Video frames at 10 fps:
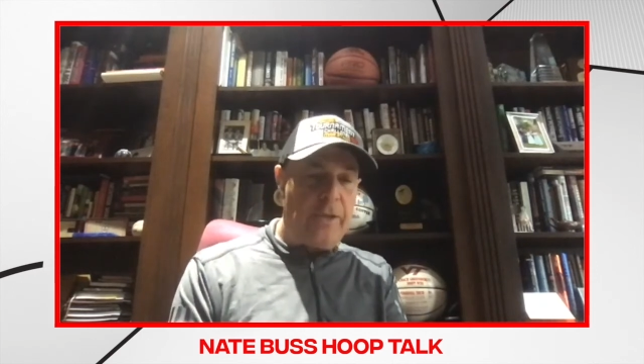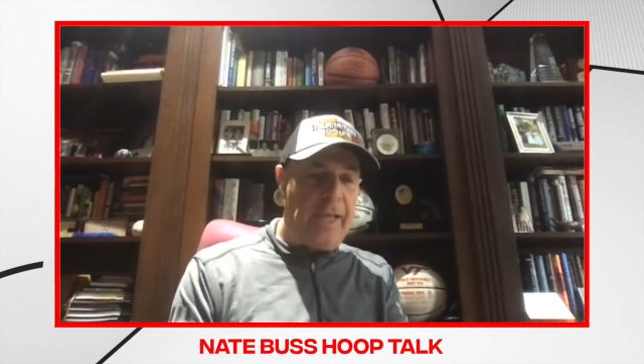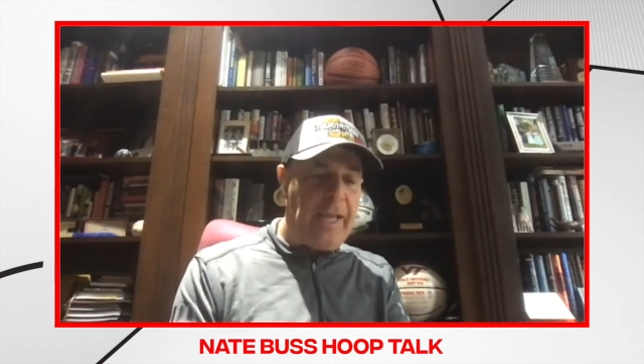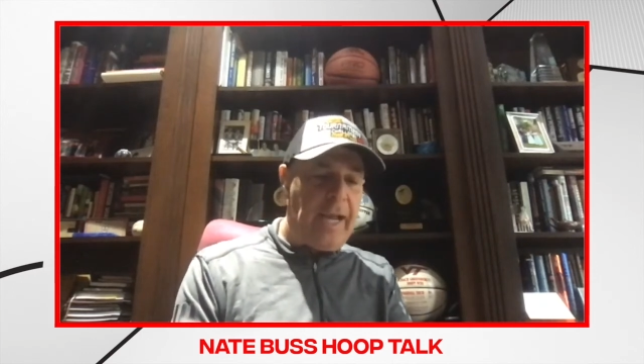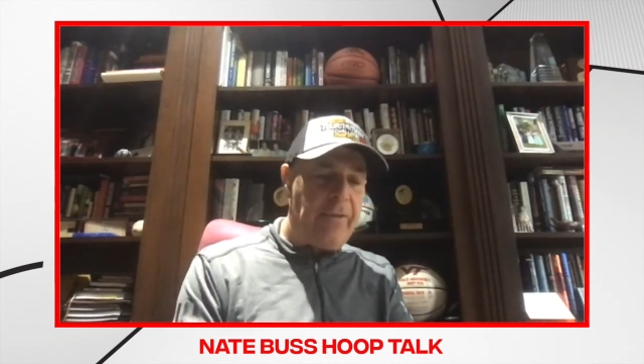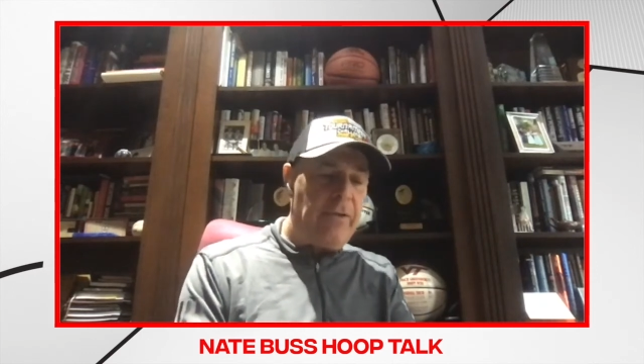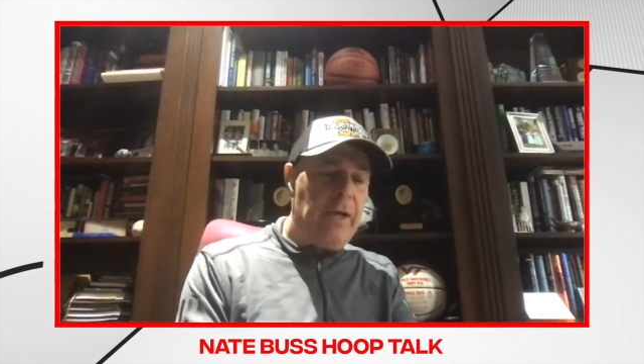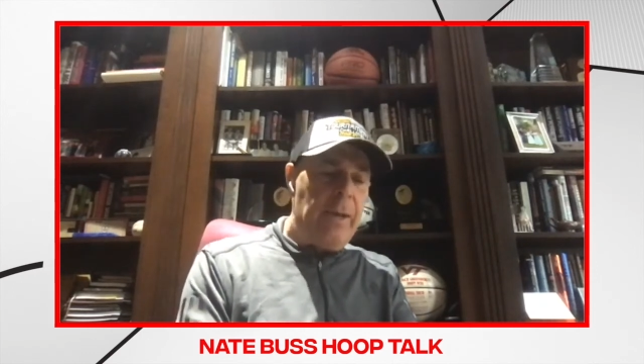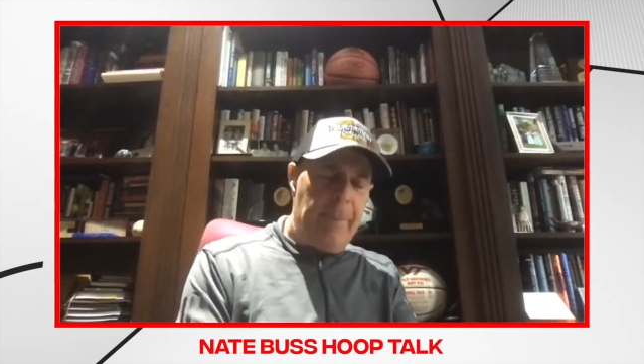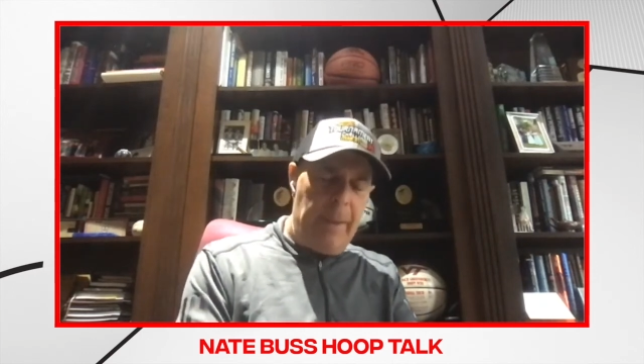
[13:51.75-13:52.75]
They could have
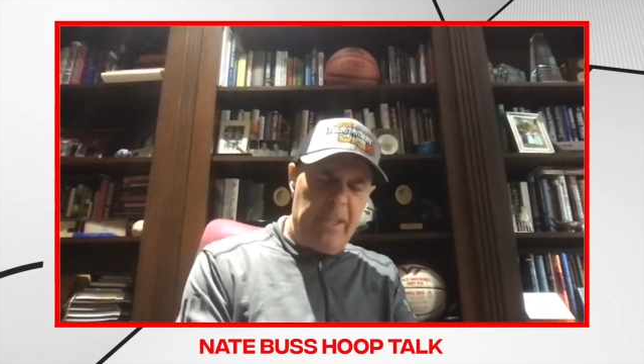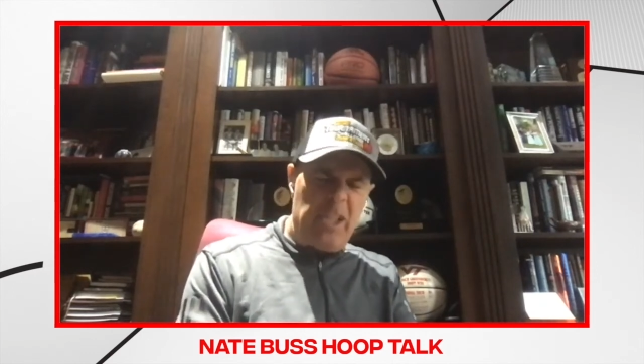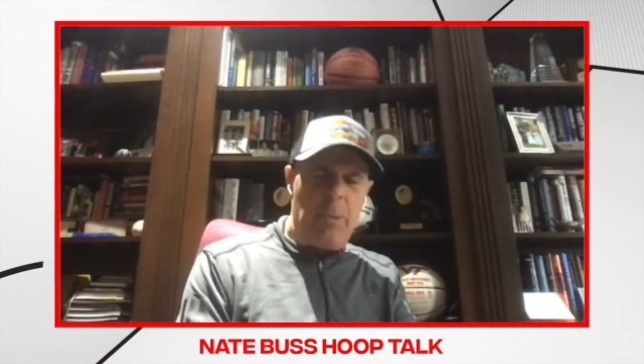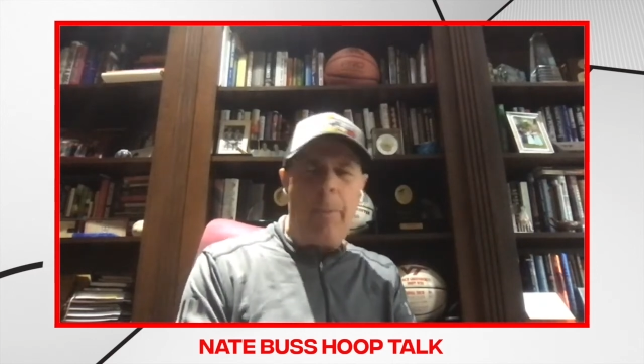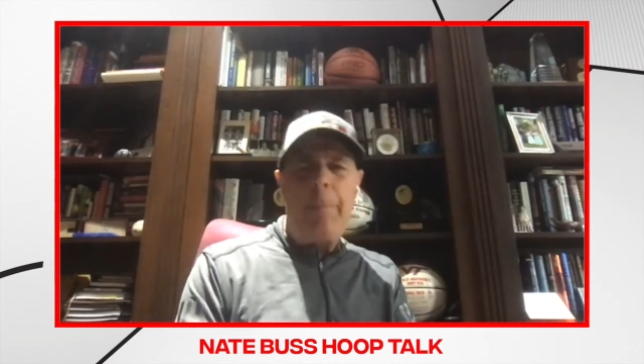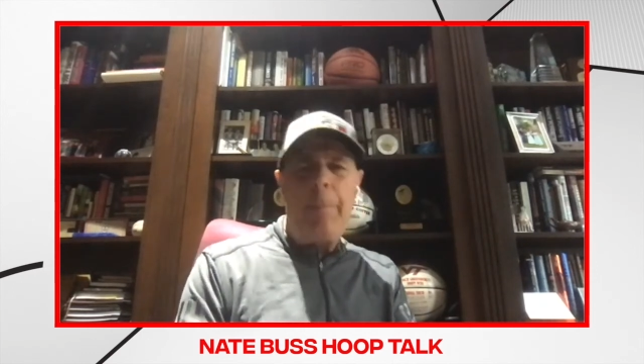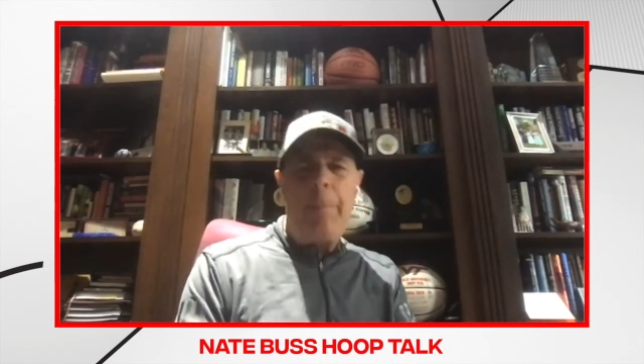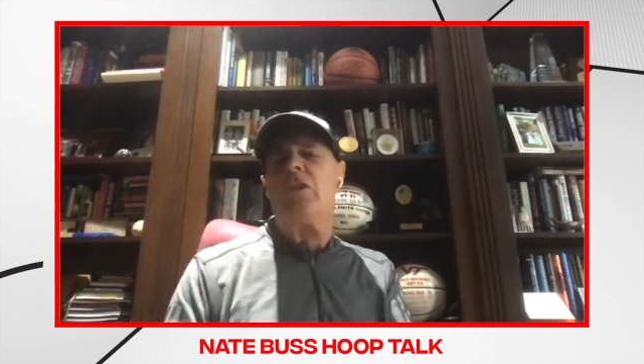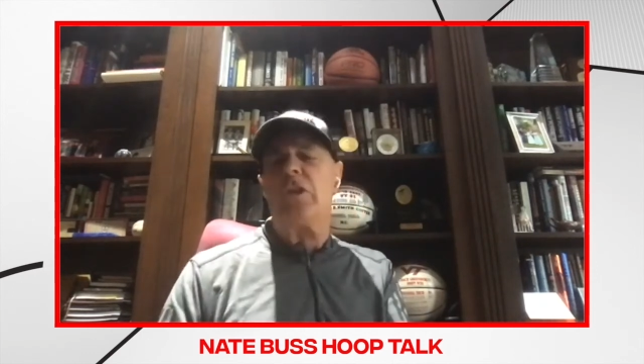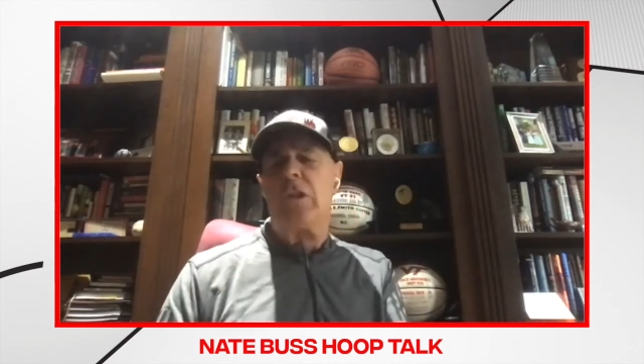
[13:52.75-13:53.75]
maybe some
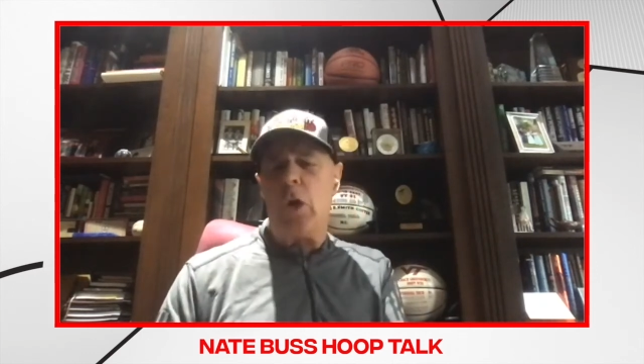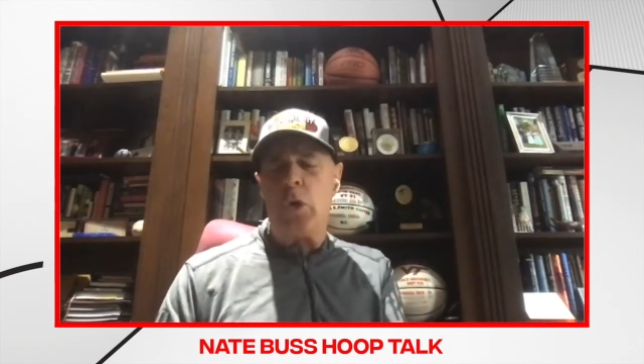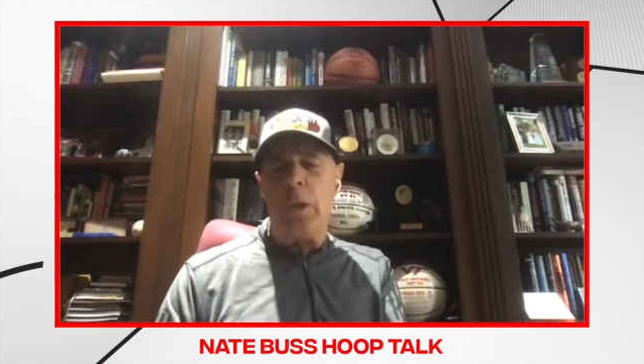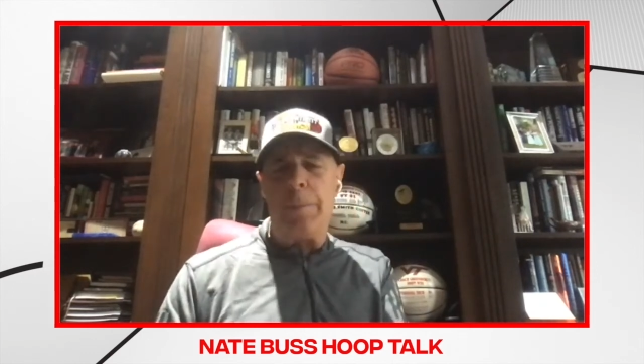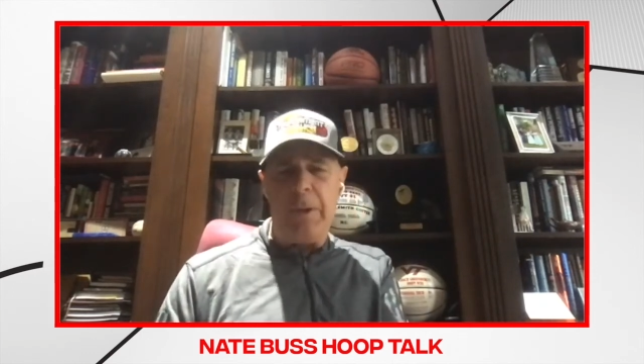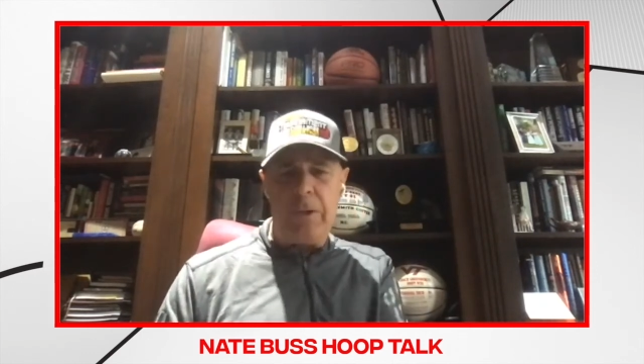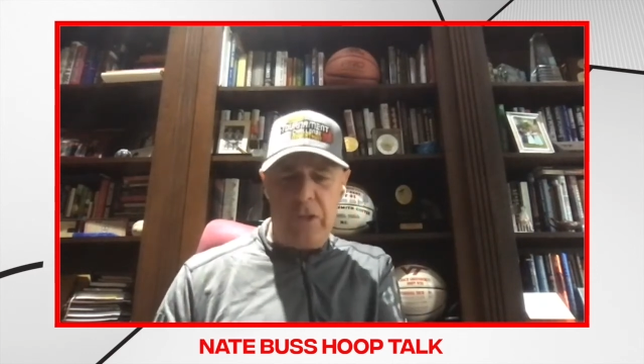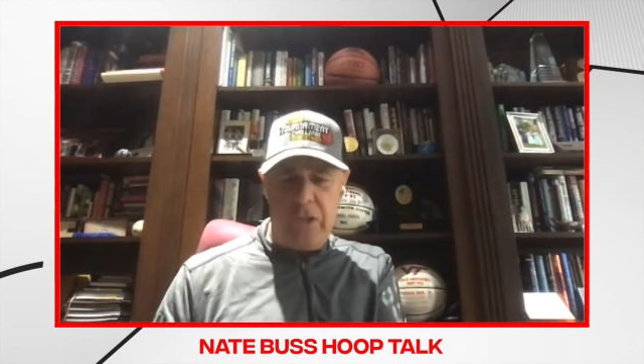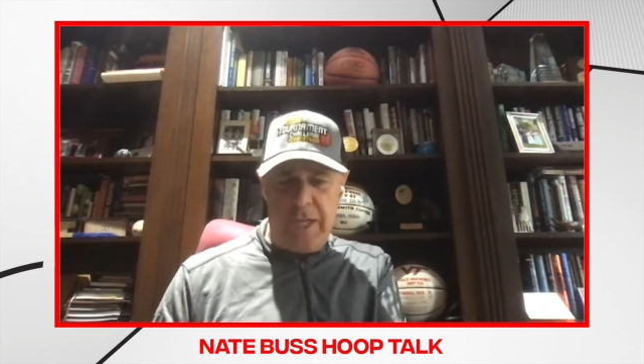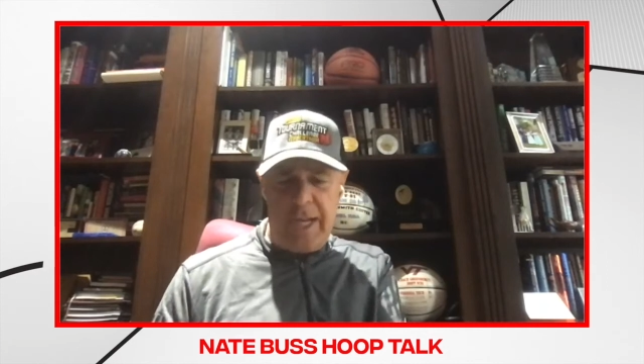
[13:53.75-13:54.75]
appearances, local
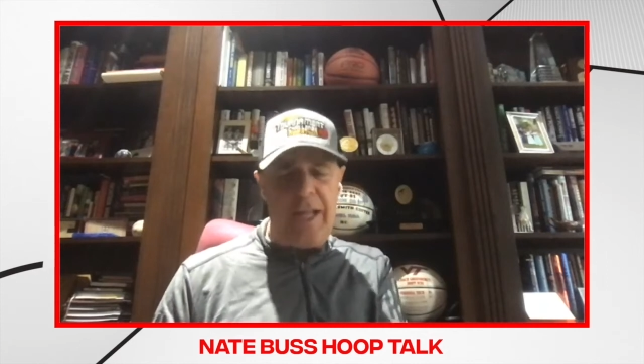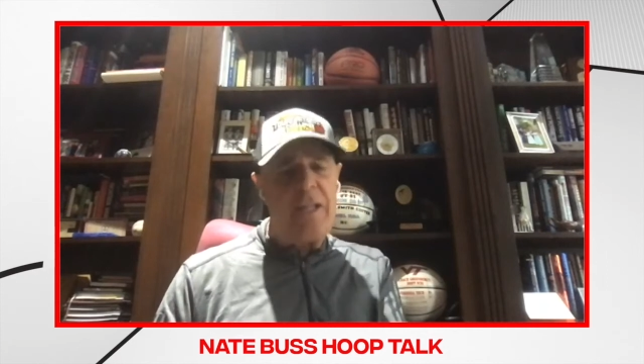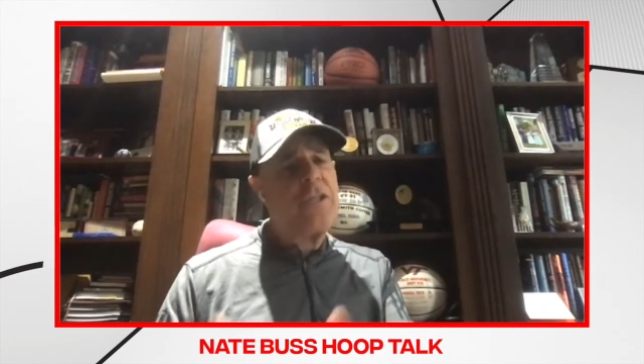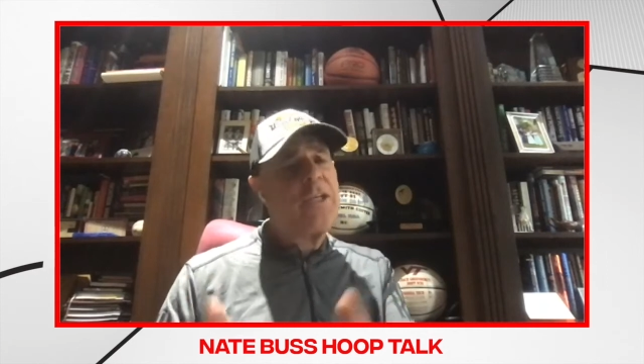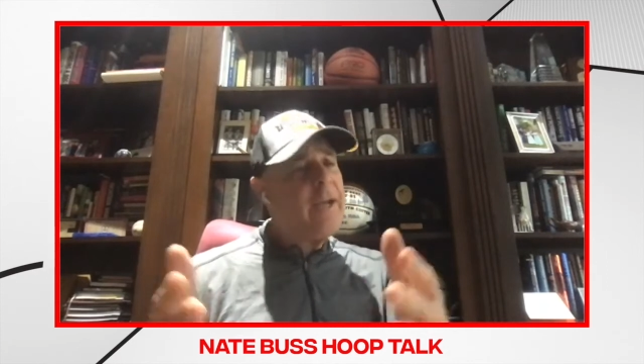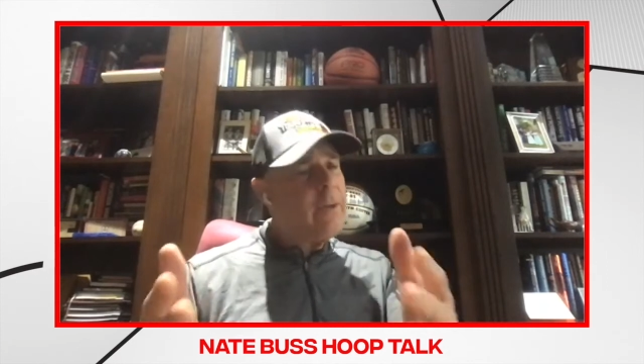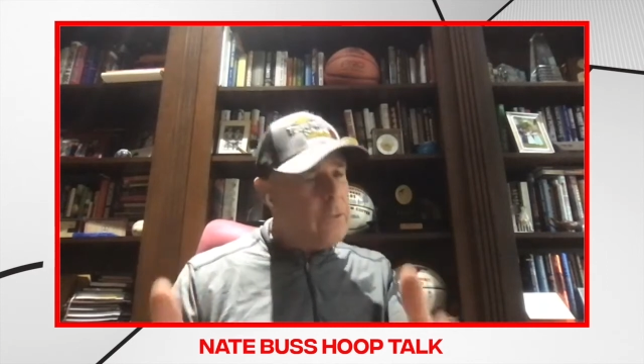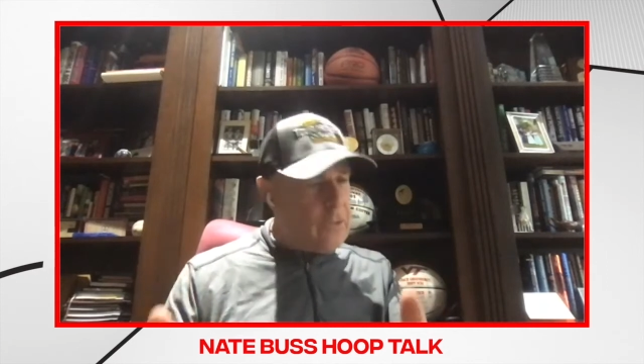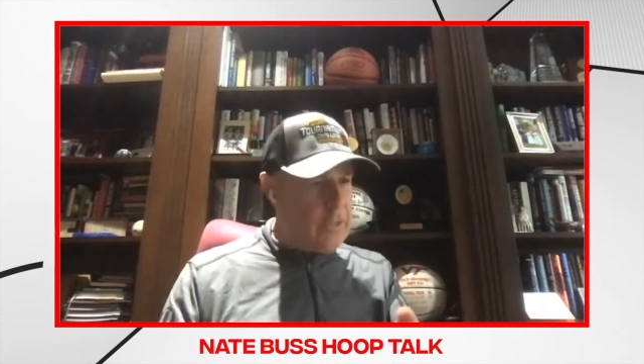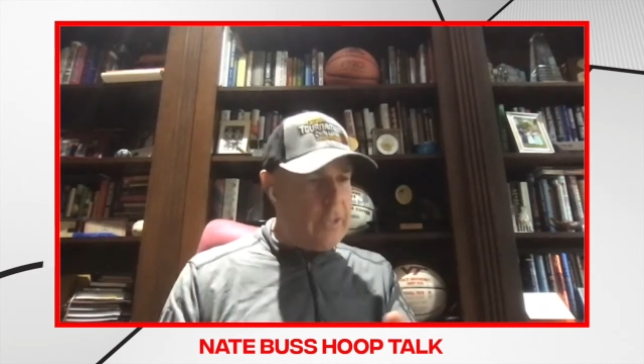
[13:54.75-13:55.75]
appearances in college towns.